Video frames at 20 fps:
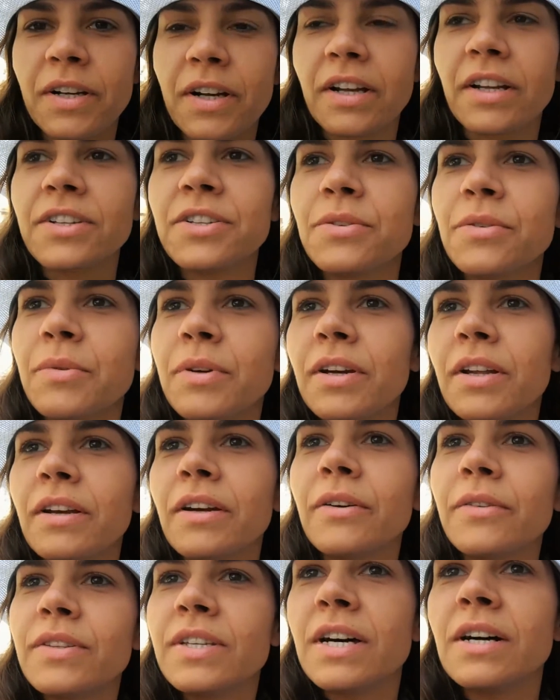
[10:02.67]
gonna do. We're gonna
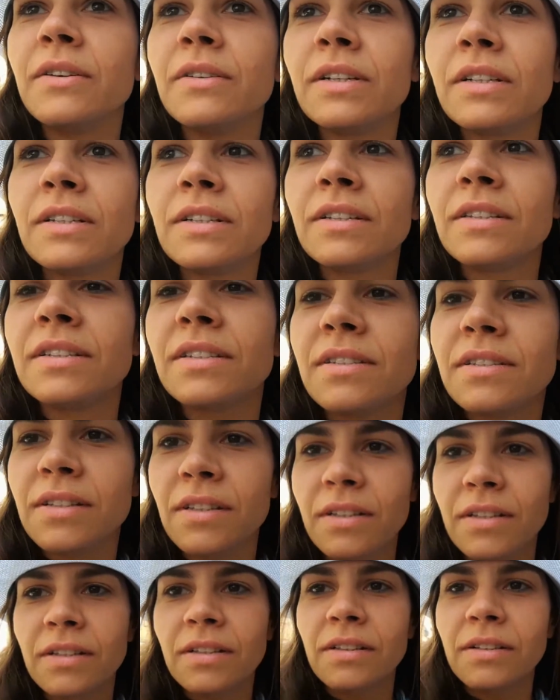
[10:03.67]
go down this
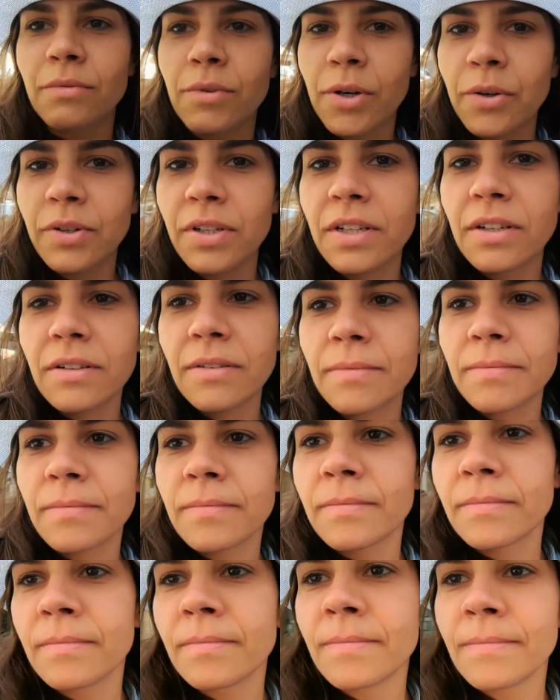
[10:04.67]
little road here.
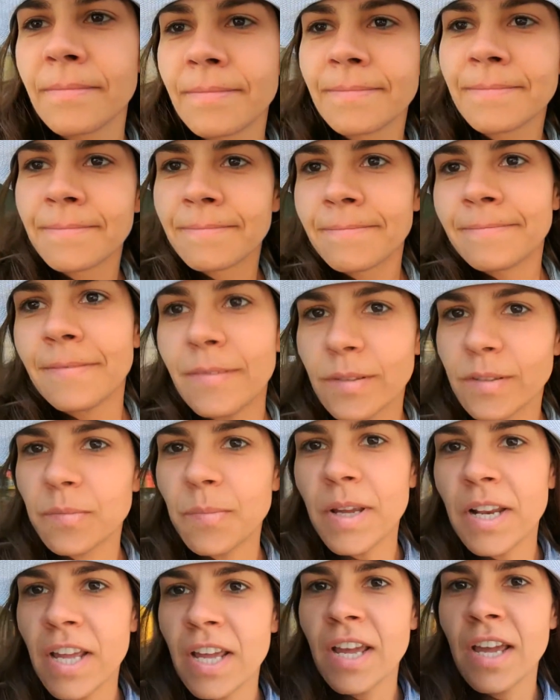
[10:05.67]

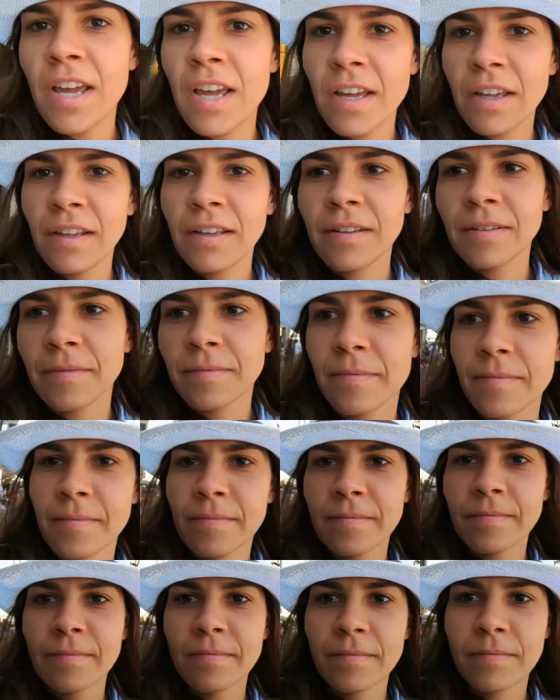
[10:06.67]
Spinning!
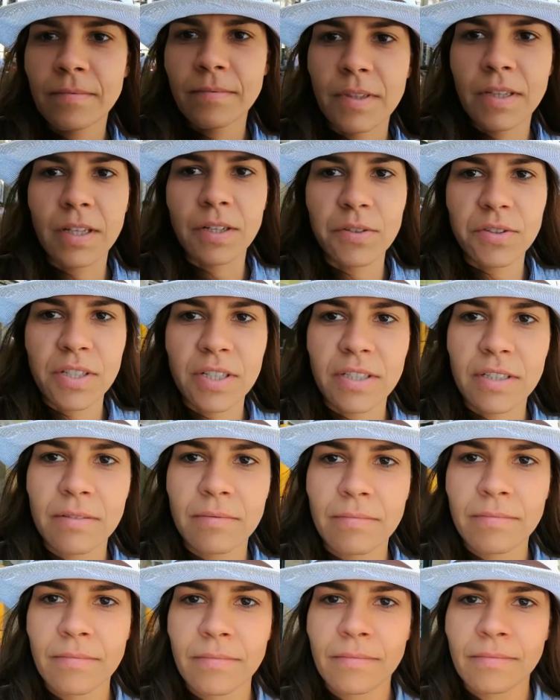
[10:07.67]
You can see it.
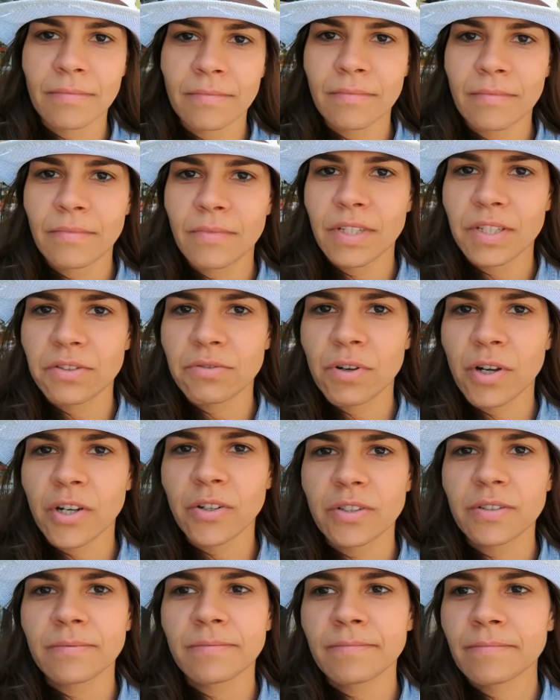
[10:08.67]
This
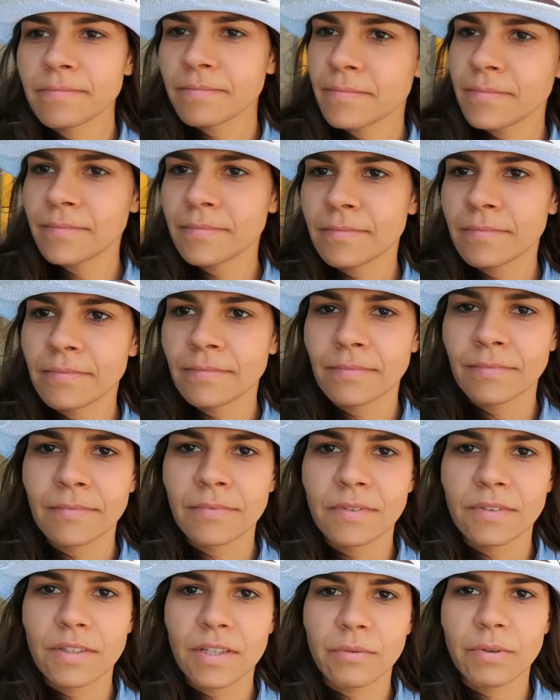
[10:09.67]
road.
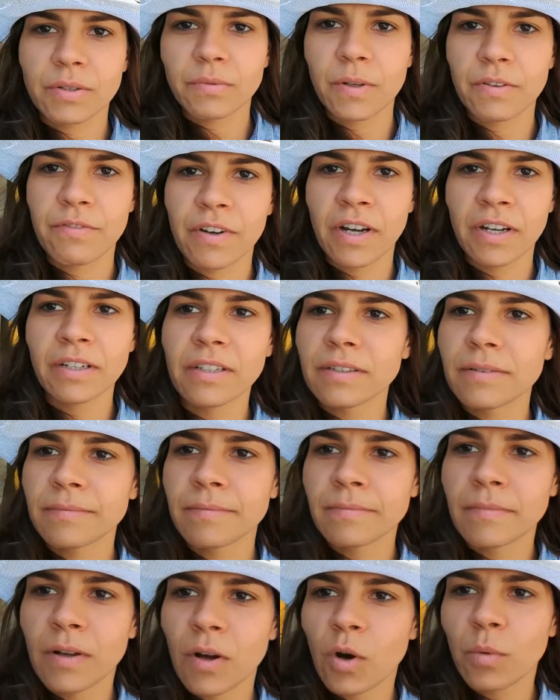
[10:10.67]
See what we find.
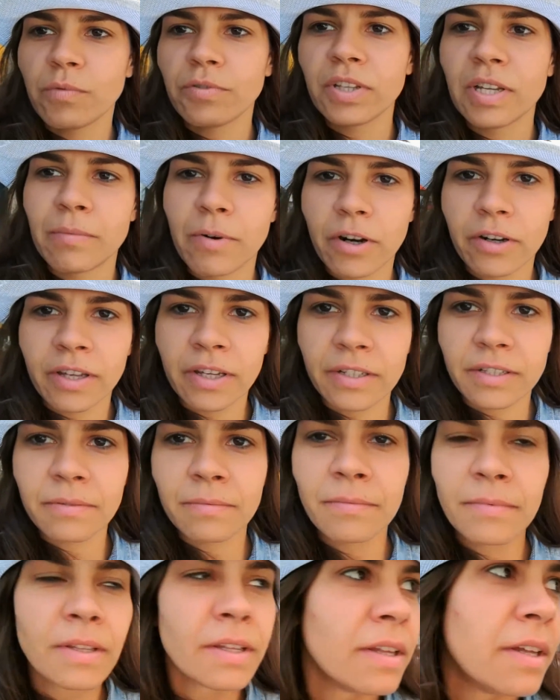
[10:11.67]
Hopefully a market.
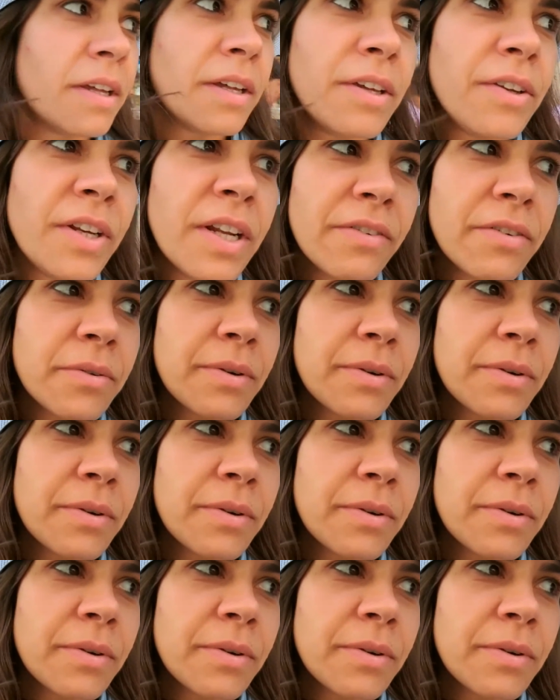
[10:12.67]
You never